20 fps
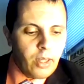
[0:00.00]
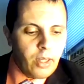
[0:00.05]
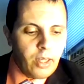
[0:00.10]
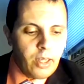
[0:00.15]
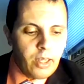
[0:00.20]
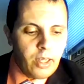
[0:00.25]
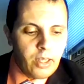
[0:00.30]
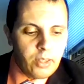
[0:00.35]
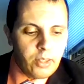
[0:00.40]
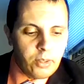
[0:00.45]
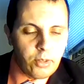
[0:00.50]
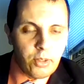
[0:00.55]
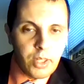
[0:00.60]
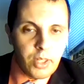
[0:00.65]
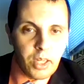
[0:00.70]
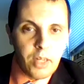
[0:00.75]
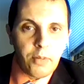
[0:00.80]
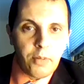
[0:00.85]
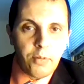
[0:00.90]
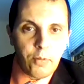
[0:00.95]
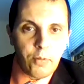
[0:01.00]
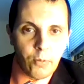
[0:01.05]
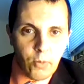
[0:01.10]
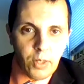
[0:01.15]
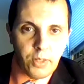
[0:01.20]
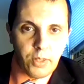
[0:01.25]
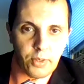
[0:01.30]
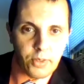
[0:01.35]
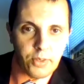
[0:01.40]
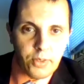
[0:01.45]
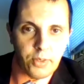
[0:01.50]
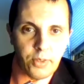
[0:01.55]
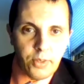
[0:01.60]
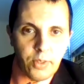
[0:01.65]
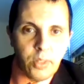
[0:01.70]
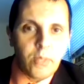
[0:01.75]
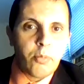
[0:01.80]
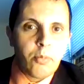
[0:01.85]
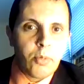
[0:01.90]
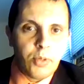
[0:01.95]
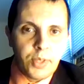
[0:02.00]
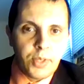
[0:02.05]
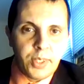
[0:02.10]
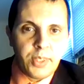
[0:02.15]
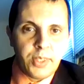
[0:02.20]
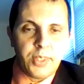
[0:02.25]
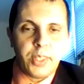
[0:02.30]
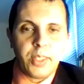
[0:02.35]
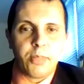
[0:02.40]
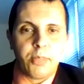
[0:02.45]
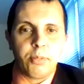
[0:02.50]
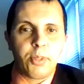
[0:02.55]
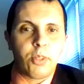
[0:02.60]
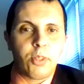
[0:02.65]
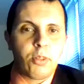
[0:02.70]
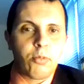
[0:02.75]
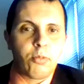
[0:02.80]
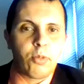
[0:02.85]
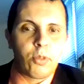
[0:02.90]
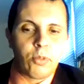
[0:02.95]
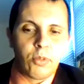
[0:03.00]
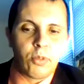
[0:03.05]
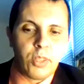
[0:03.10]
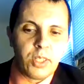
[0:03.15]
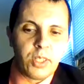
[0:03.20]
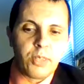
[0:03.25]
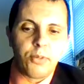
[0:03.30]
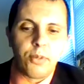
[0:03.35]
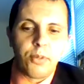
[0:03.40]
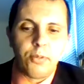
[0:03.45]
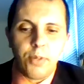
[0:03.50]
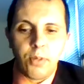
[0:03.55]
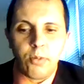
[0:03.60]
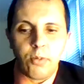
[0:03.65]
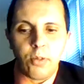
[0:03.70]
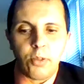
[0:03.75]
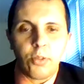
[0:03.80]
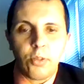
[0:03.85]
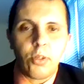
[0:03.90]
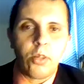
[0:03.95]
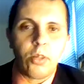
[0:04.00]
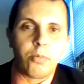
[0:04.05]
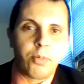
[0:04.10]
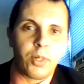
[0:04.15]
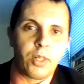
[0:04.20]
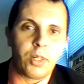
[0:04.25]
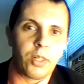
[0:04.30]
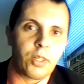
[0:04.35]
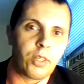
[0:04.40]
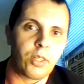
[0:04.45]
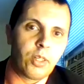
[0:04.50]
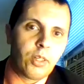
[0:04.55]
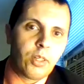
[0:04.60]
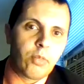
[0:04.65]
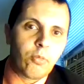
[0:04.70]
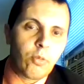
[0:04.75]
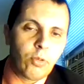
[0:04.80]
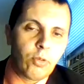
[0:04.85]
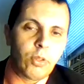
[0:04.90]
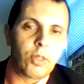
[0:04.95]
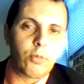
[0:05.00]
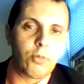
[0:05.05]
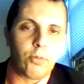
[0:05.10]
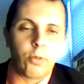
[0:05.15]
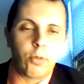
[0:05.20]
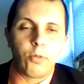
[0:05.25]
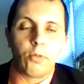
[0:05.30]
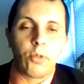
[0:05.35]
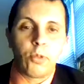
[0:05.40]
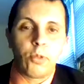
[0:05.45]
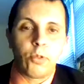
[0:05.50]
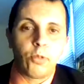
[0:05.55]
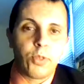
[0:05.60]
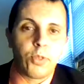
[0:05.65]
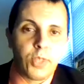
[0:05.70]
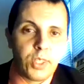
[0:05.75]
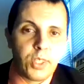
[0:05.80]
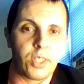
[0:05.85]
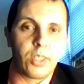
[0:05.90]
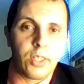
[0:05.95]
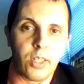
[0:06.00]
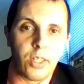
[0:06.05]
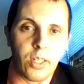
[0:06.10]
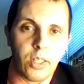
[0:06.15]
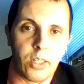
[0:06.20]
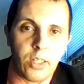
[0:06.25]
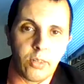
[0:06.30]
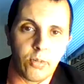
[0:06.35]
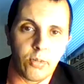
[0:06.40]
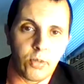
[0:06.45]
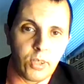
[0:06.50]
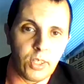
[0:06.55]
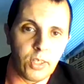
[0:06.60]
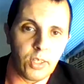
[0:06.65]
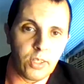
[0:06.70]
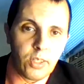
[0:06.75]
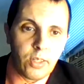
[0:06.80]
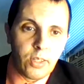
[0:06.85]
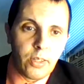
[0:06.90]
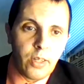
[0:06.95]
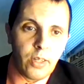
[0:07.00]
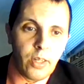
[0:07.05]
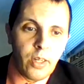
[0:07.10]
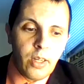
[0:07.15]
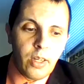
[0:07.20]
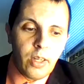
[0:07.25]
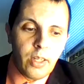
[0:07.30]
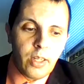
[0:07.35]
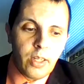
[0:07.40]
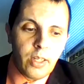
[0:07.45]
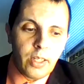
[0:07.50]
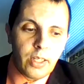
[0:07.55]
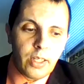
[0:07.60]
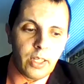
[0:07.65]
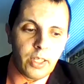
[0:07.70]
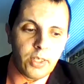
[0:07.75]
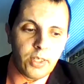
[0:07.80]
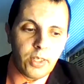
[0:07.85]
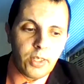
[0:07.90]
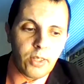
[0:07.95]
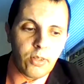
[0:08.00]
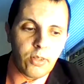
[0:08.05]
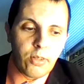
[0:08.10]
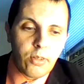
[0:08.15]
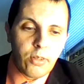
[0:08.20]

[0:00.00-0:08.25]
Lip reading: and the CAF once. But since I speak about the next FIFA World Cup, I am looking forward to seeing how the Qatar